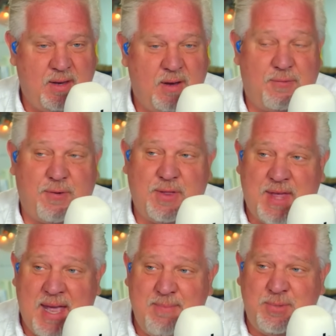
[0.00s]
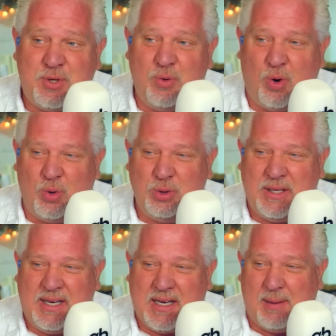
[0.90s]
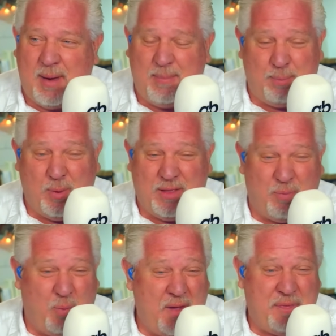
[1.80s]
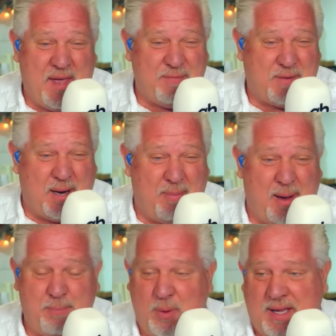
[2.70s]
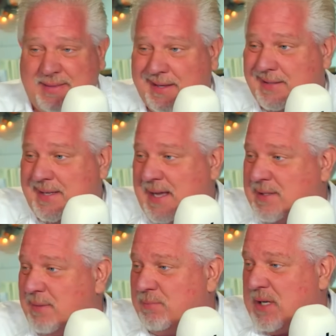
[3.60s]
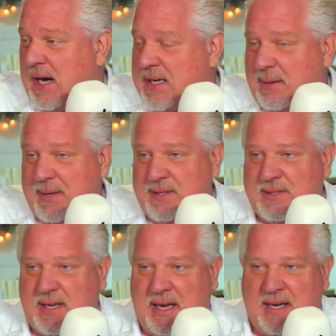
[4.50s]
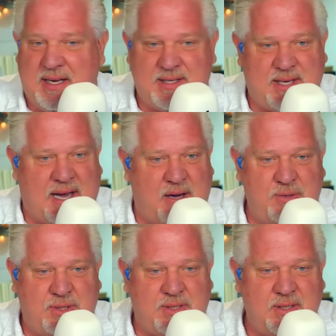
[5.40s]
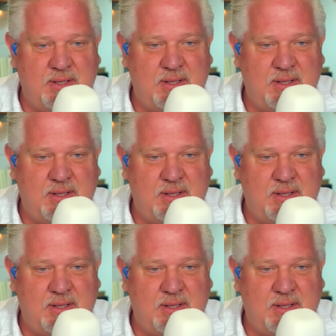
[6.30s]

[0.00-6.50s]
for them to only come up with what they've come up with, he's got some documents in his house.